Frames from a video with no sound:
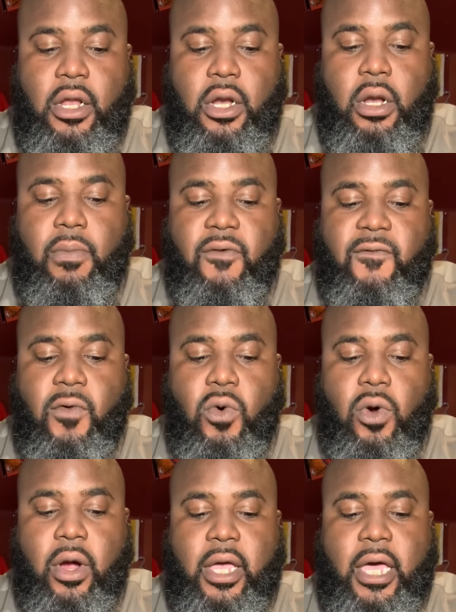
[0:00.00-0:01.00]
Number
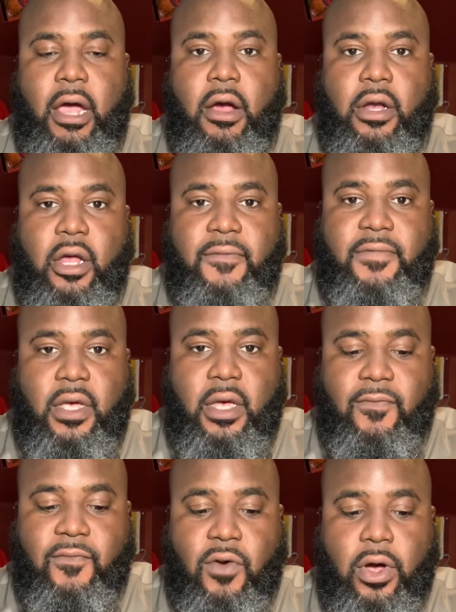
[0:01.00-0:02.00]
4, care enough to
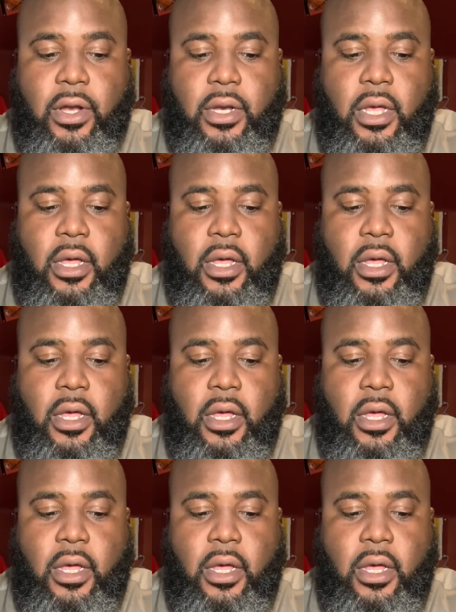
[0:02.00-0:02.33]
confront.